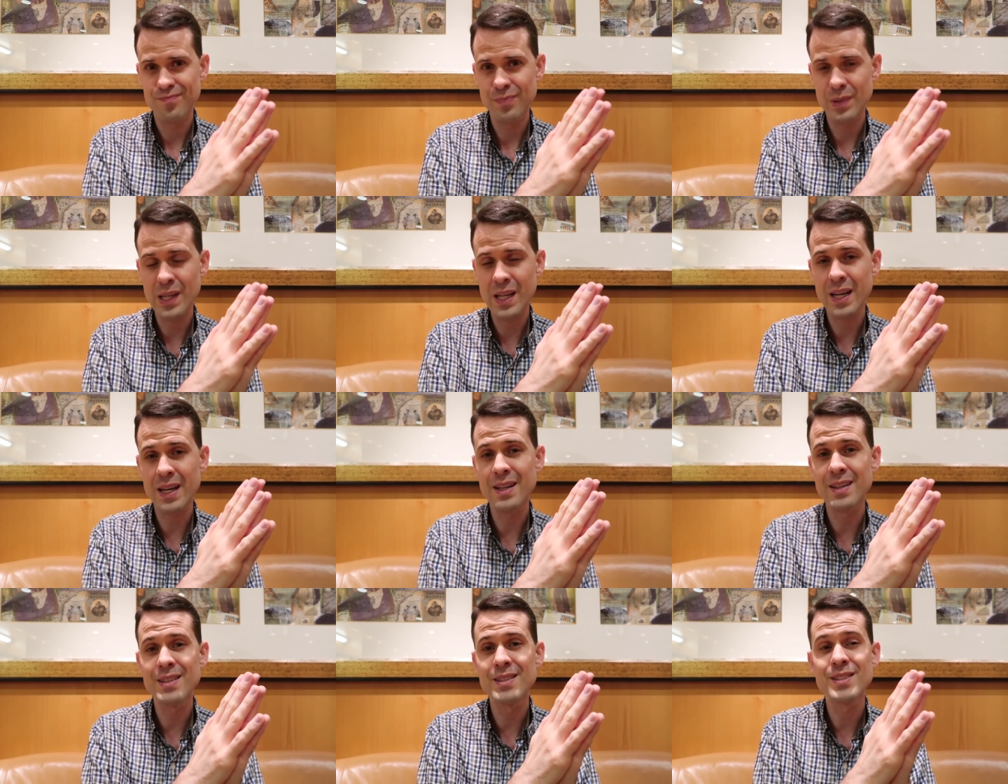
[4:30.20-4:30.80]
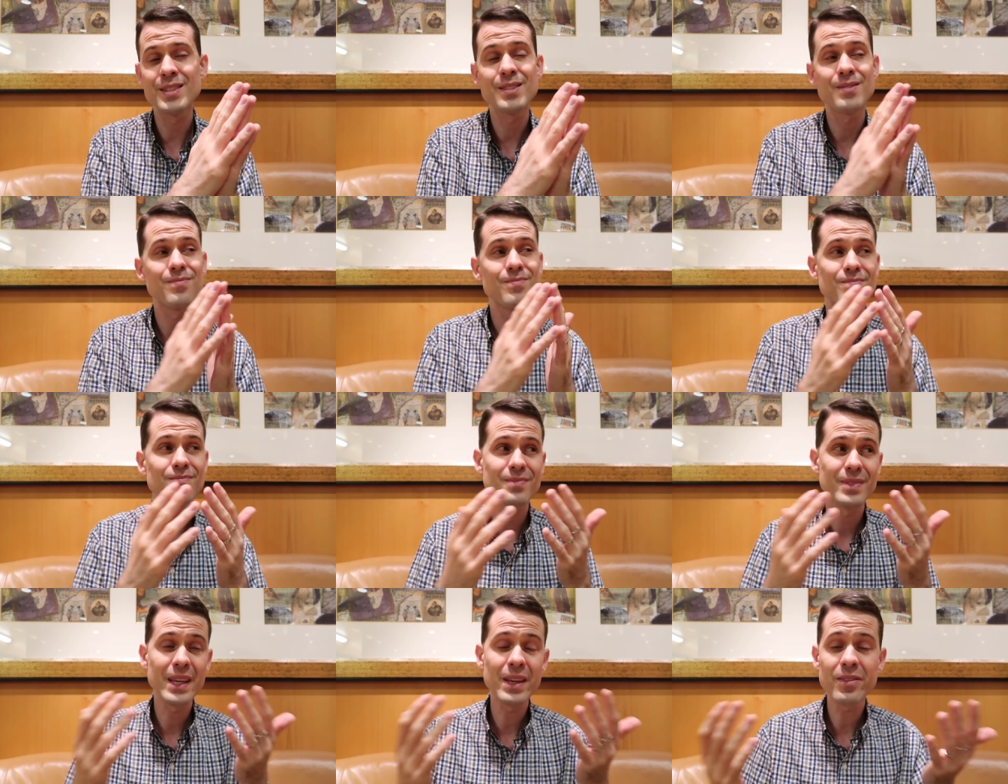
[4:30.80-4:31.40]
Because
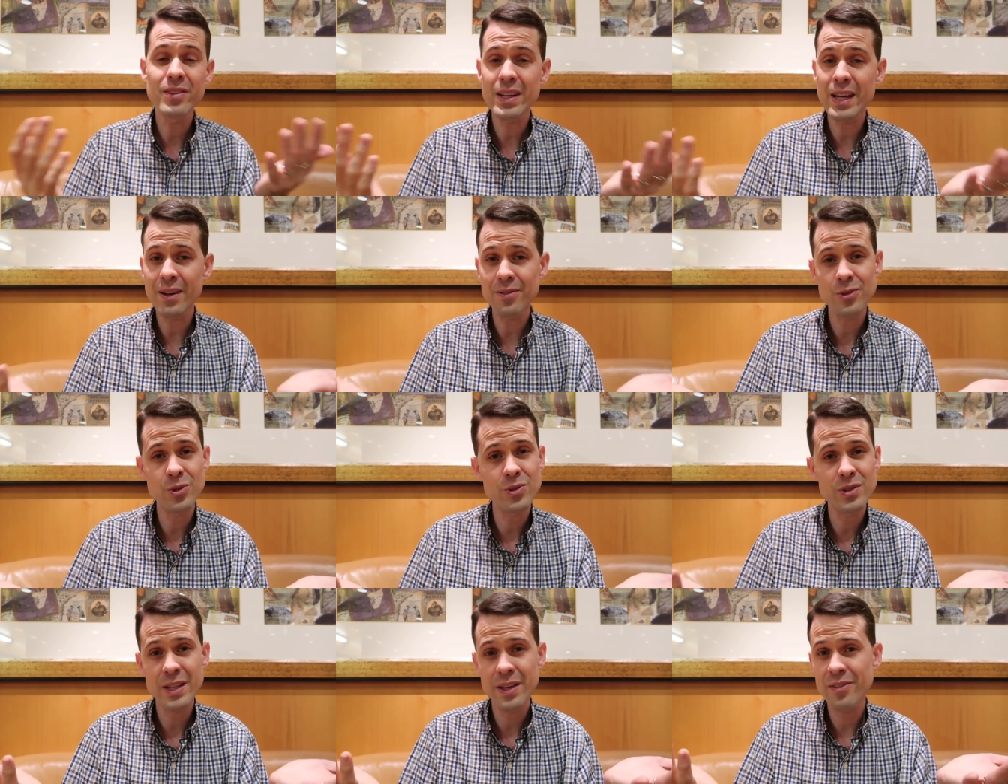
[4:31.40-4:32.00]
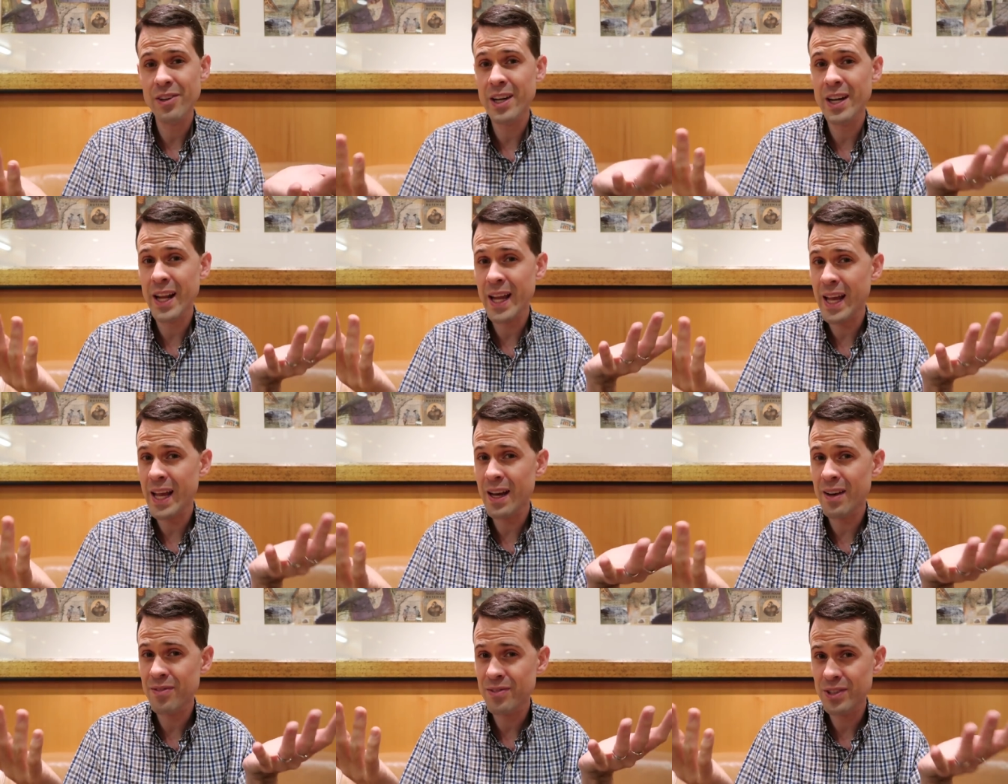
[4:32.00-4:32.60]
even after 11 and a
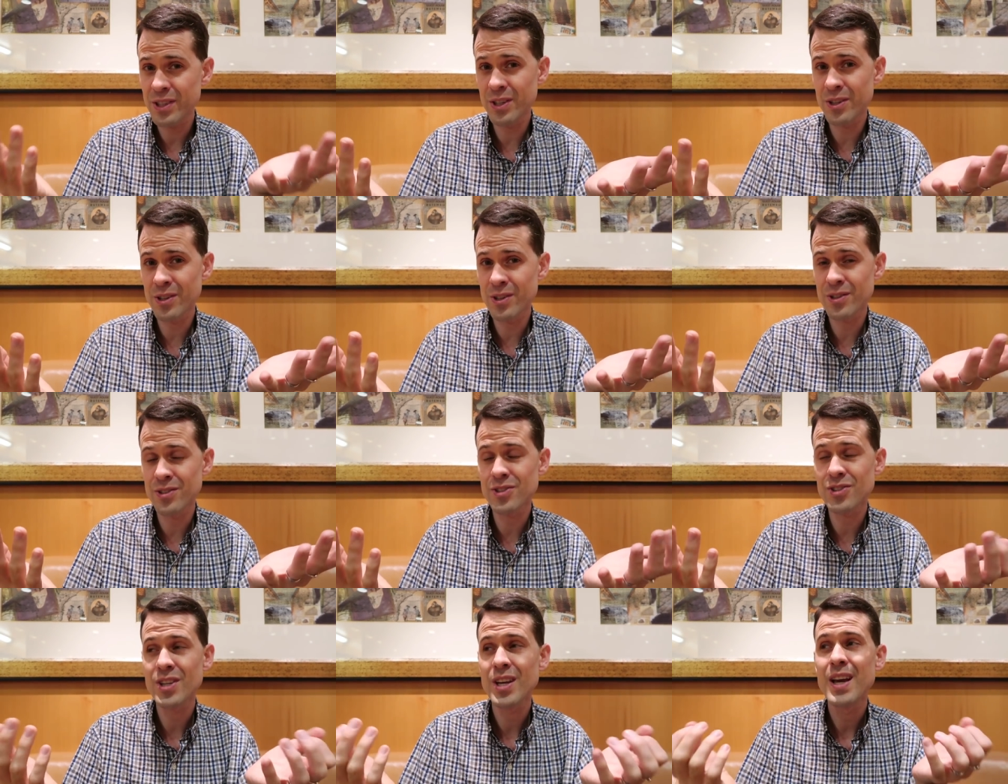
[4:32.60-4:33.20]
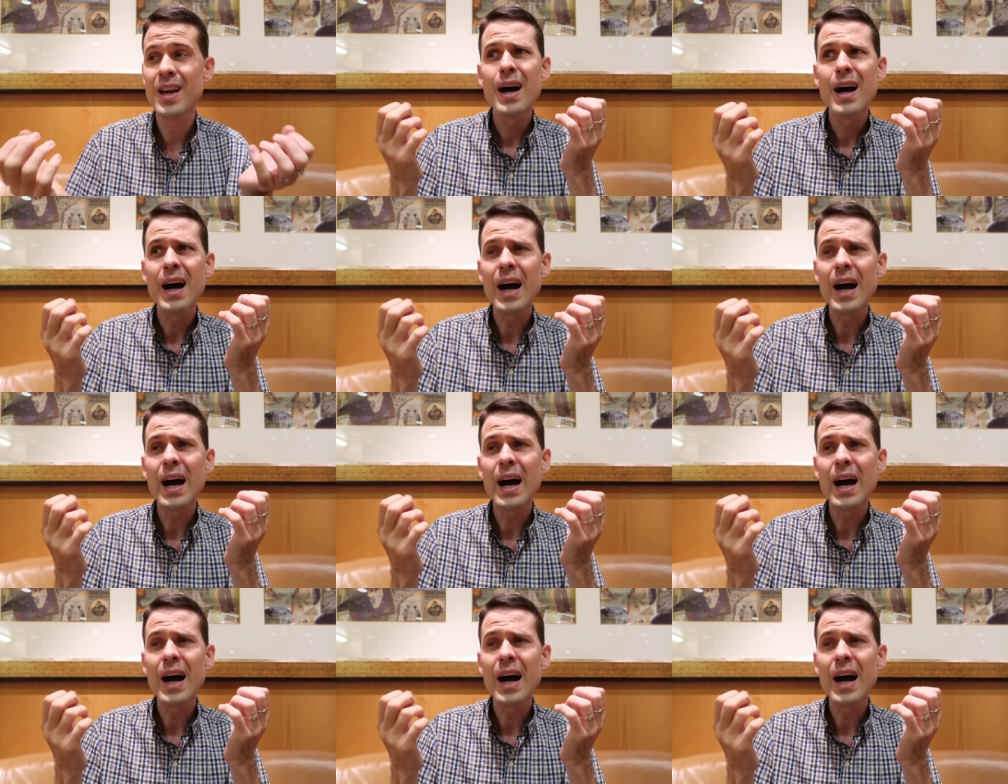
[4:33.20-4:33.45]
half years,